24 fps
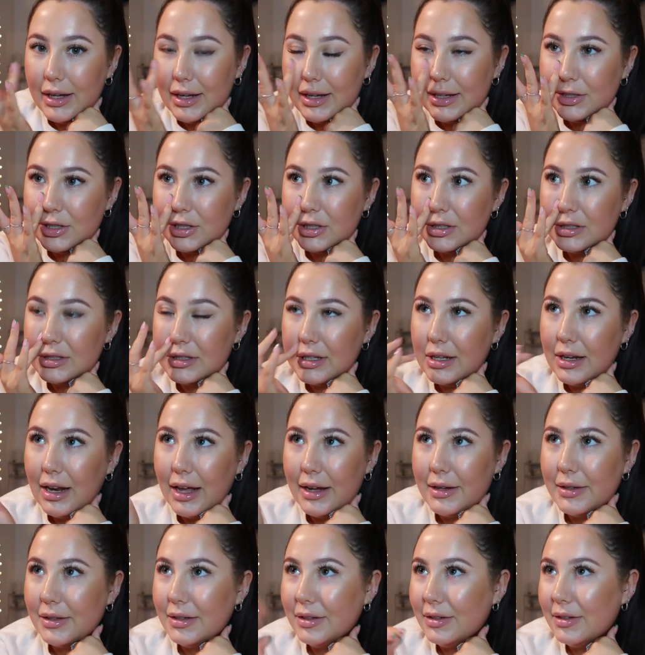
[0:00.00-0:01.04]
it just
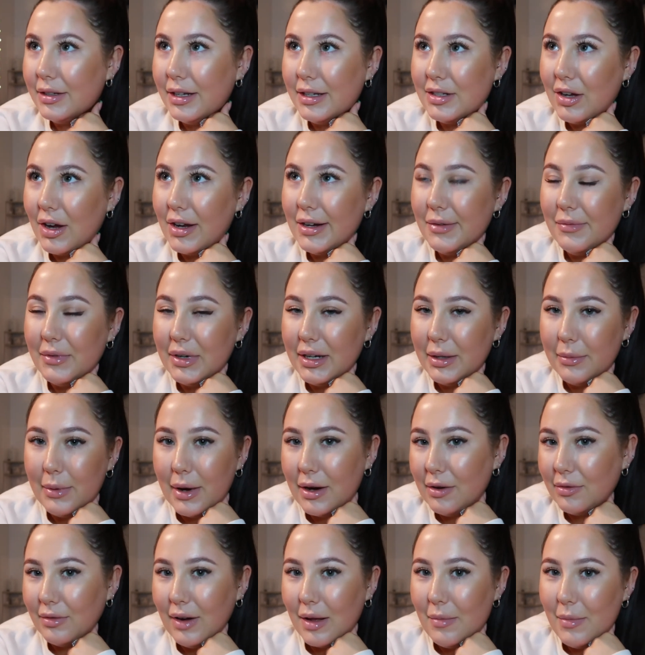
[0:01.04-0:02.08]
like it tied in really
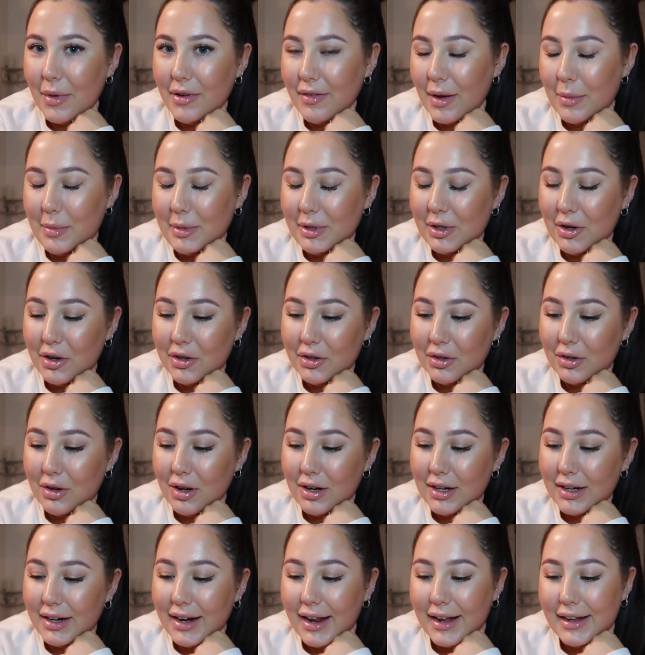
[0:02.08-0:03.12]
well with like my family going on
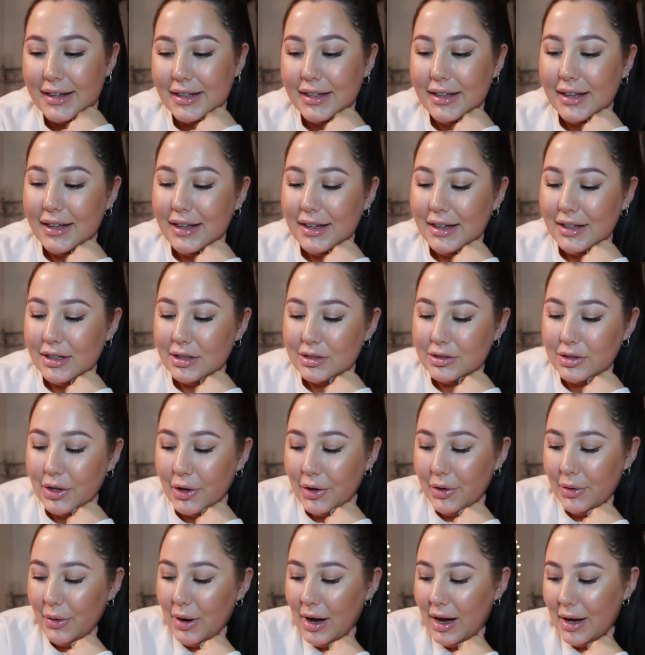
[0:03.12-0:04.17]
holiday, so
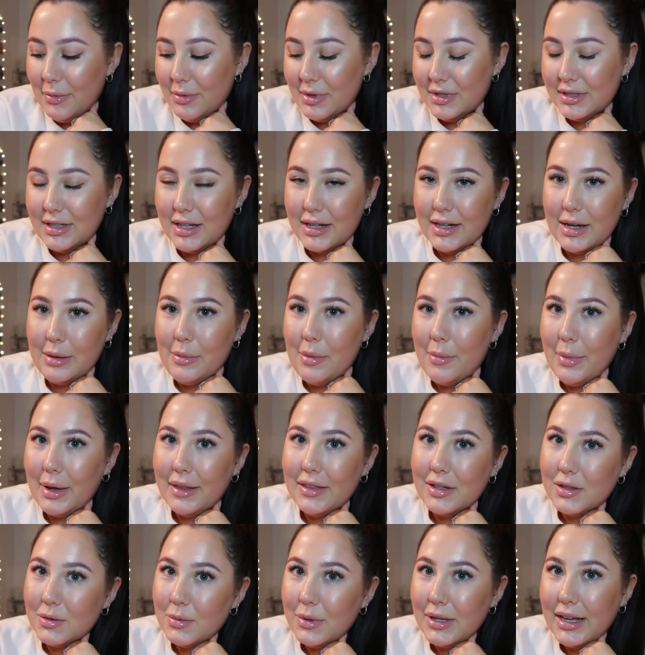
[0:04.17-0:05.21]
I was coming back
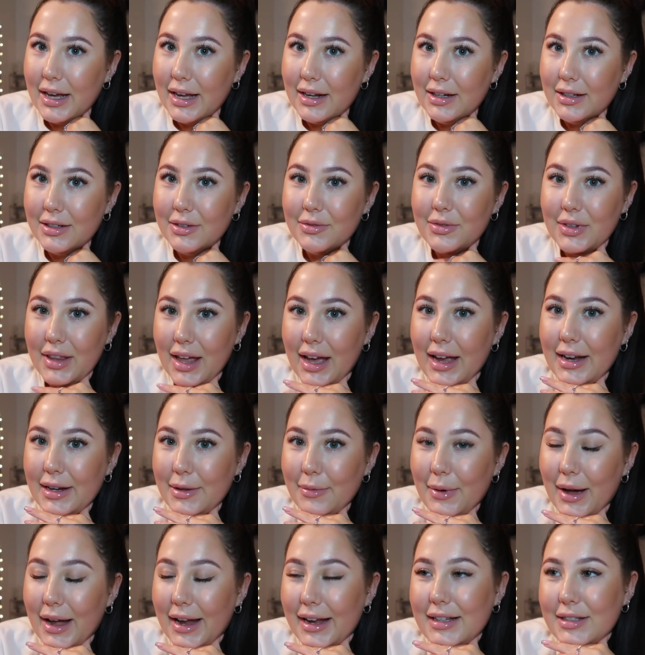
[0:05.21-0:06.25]
this weekend for that
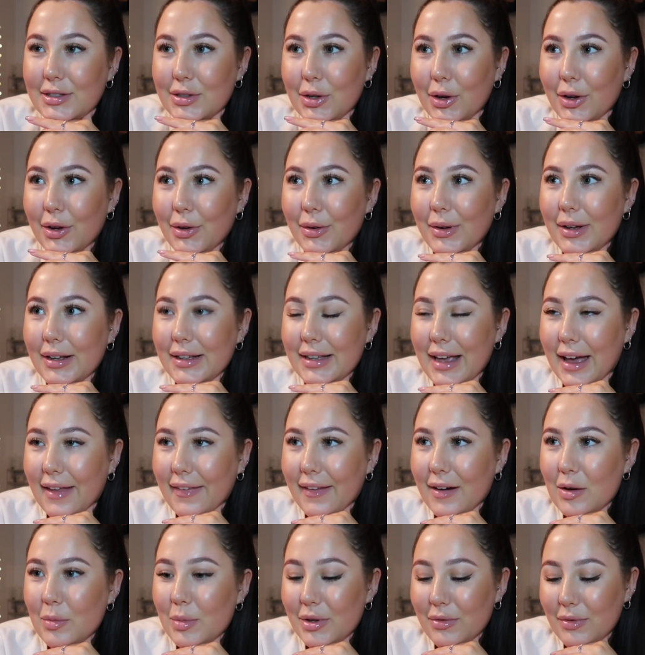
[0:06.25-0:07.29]
anyway. So yeah,
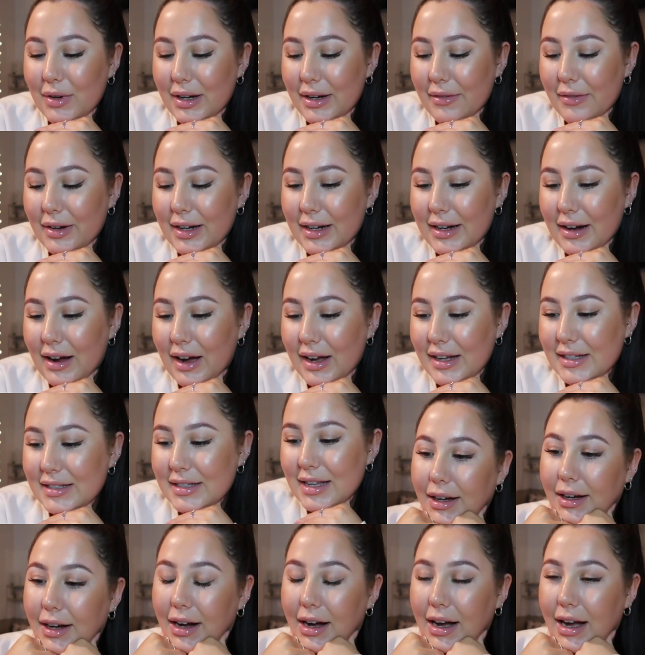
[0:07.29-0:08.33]
that'll be really really nice.
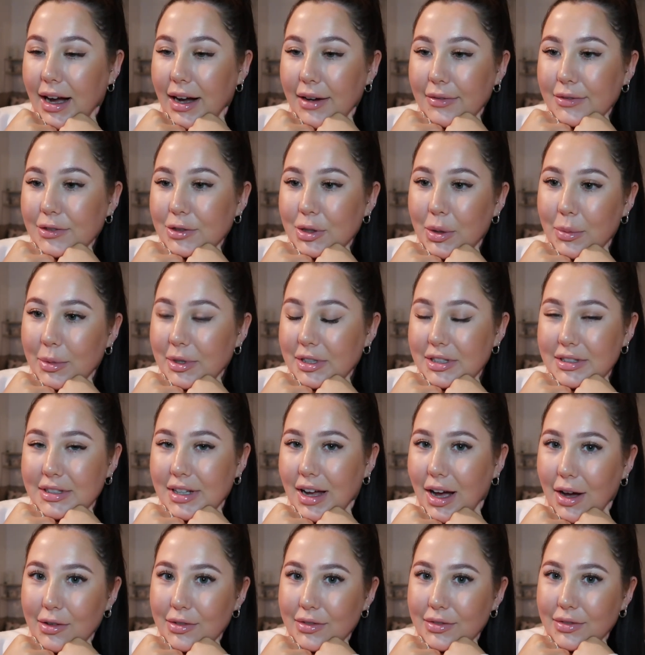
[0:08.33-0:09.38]
I have so much
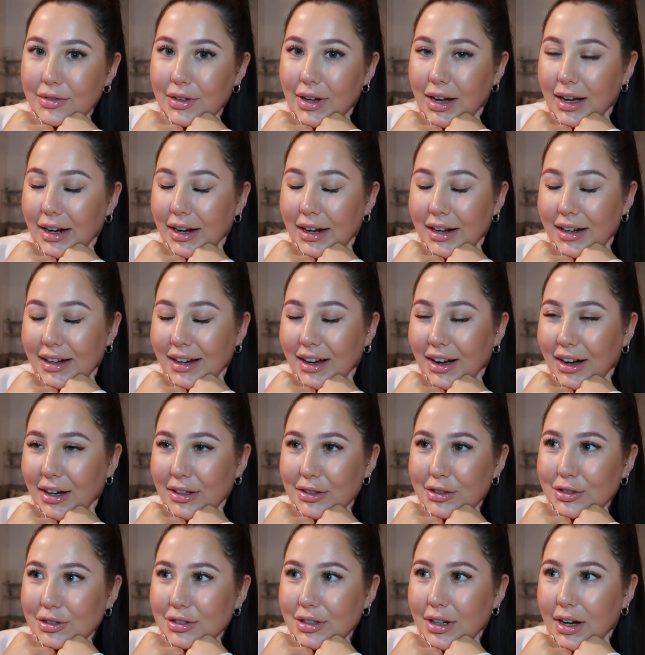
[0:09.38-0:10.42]
stuff and I
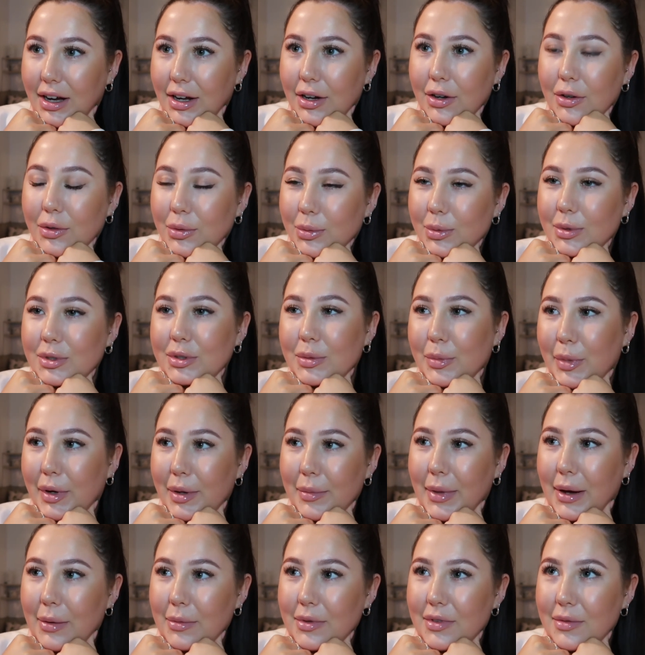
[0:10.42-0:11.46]
don't know what to bring
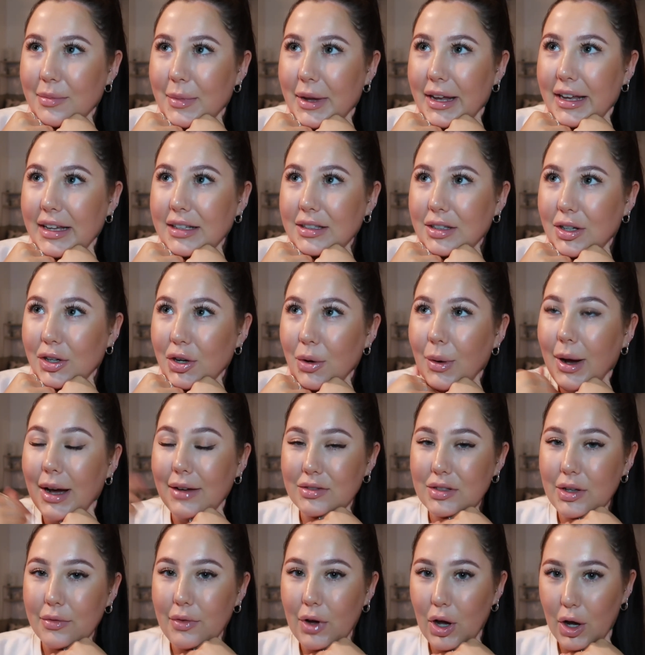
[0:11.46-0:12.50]
back with me, because I know I have
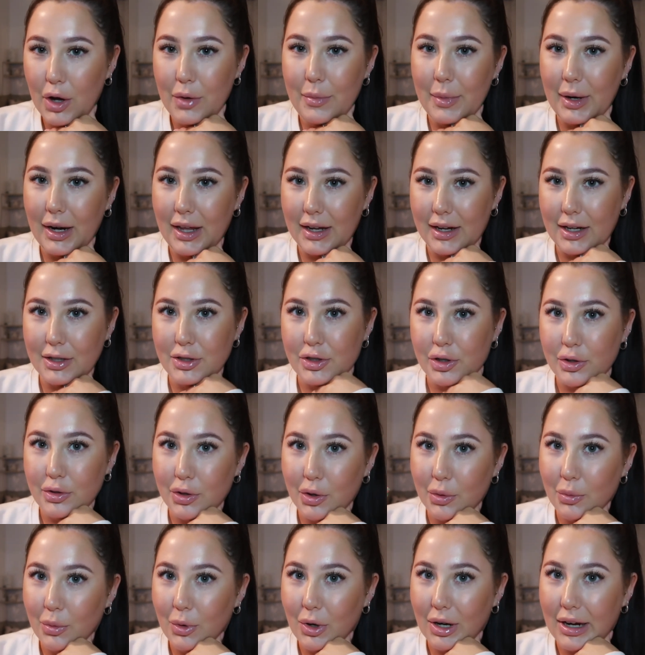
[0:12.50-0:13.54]
stuff at home, but like I don't
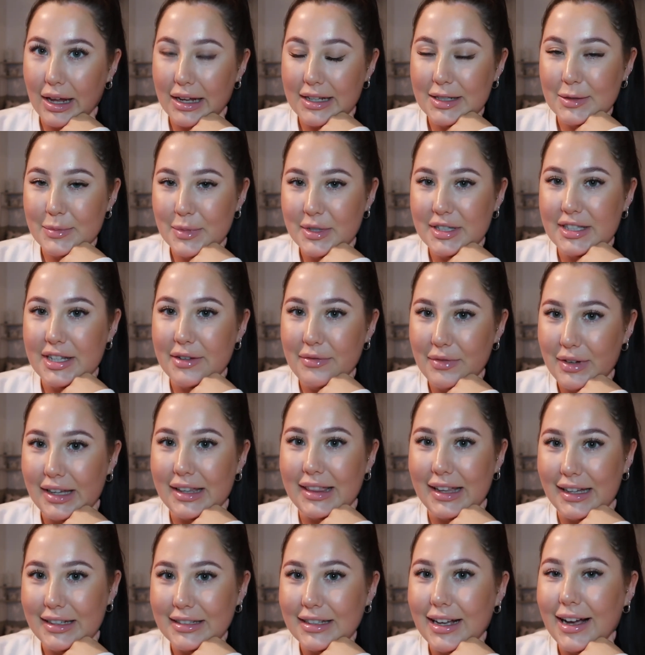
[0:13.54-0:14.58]
know what like specific
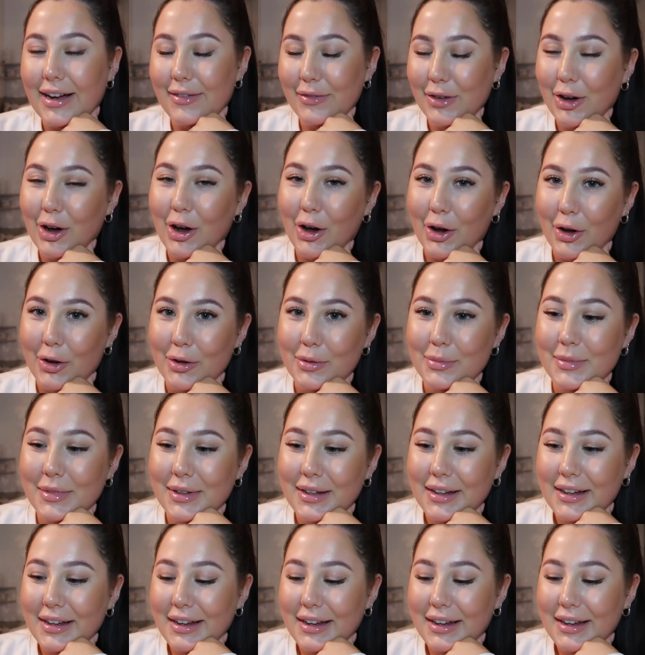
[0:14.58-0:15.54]
things I have at home.